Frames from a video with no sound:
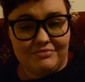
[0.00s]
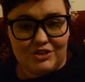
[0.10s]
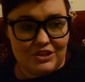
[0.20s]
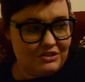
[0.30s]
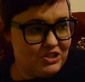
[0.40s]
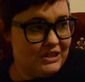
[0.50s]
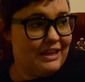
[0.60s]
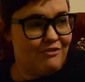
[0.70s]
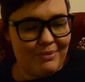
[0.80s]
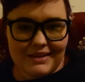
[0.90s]
to
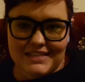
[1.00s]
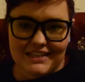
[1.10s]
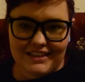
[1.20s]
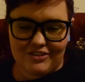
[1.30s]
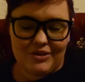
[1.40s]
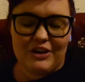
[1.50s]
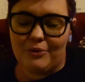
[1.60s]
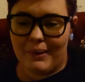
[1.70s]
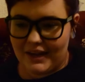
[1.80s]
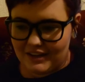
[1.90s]
live basically, so I
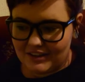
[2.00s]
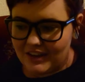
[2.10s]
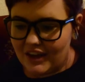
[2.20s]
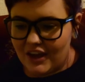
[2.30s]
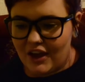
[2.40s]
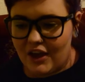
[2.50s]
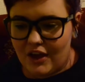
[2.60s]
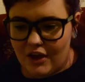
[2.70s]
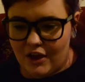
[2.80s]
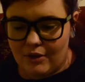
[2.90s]
don't mind.
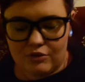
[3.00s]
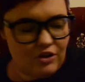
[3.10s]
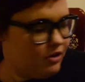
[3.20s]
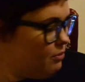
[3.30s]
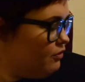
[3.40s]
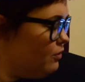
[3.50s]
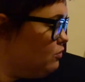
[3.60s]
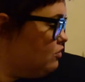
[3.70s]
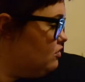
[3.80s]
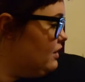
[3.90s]
Sorry, my
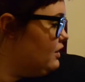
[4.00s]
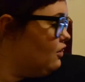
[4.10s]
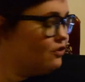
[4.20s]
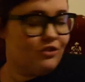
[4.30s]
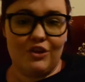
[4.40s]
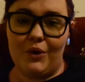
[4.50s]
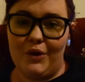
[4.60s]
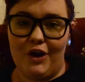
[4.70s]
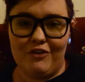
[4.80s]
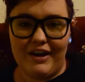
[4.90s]
phone's just like constantly
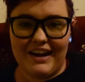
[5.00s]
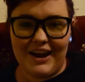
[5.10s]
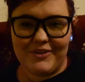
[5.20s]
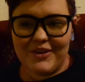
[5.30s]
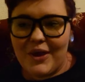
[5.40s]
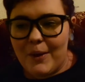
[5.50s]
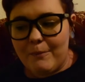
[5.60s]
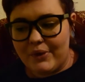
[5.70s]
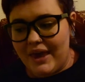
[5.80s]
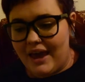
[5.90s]
going off right now.
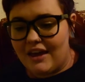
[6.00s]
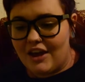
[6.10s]
But yeah,